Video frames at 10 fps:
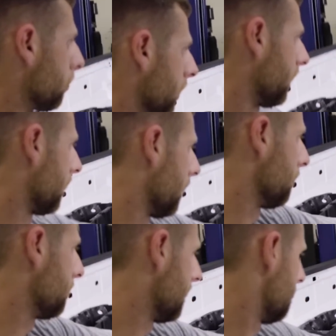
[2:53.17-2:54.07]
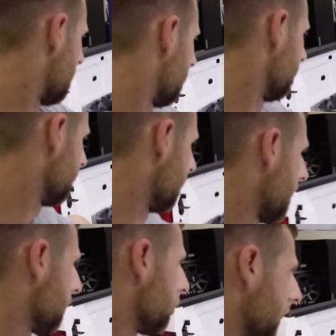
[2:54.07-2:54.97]
We're gonna be mounting the
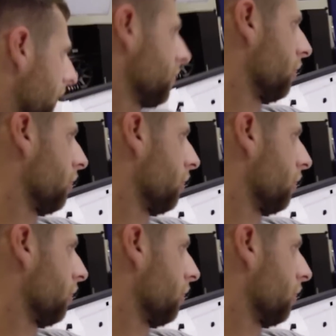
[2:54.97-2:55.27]
ammo cans